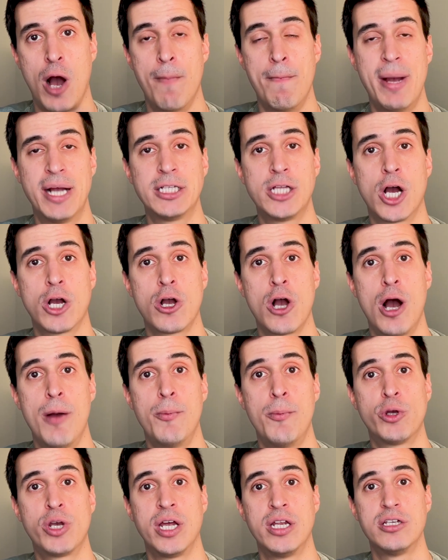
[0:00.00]
Make dot com, you
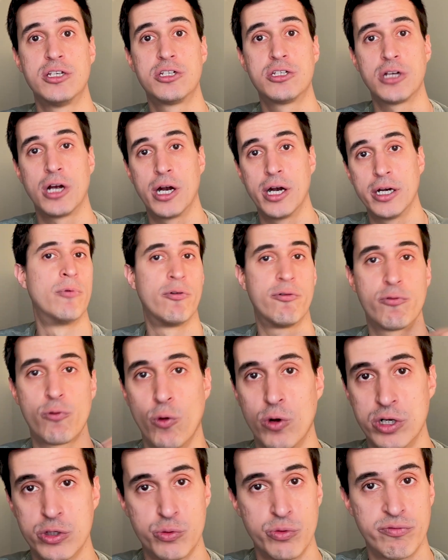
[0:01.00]
can start, of
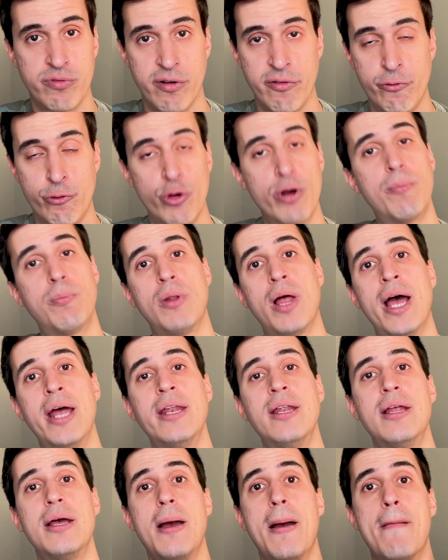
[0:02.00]
course, with a free plan,
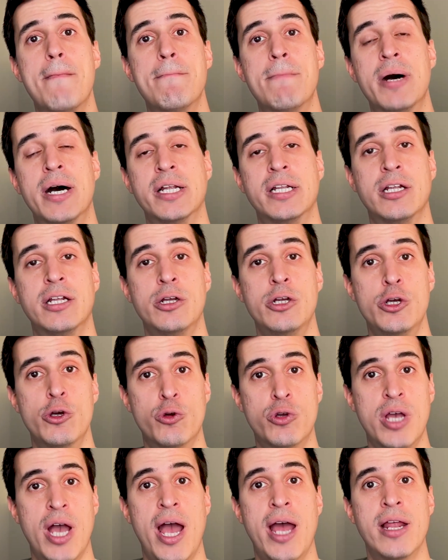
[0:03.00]
but you
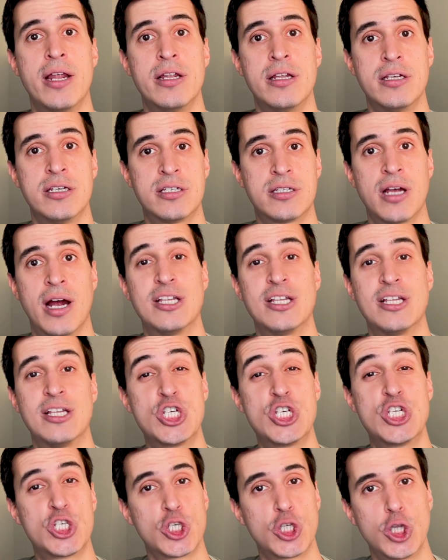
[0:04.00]
can start
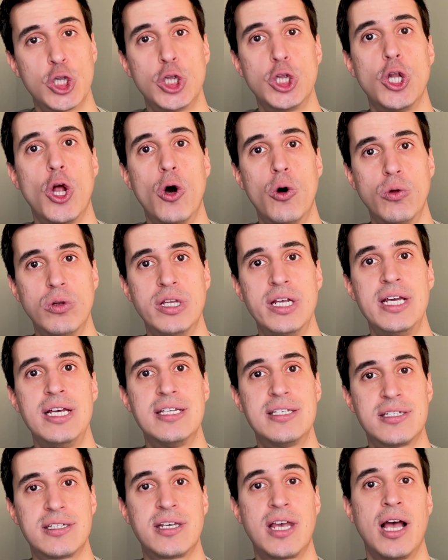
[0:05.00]
slowly
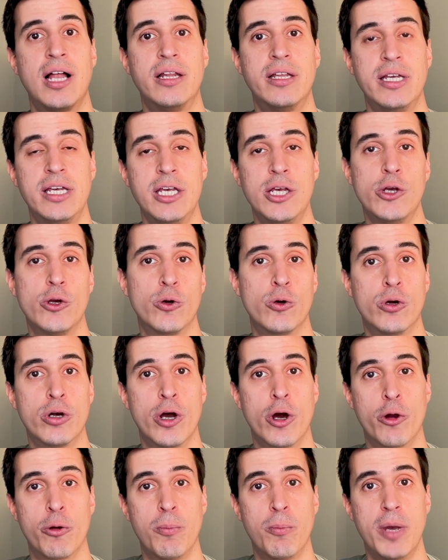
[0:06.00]
scaling your
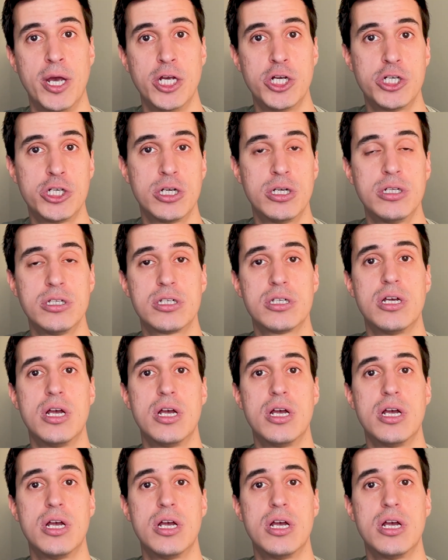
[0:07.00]
automations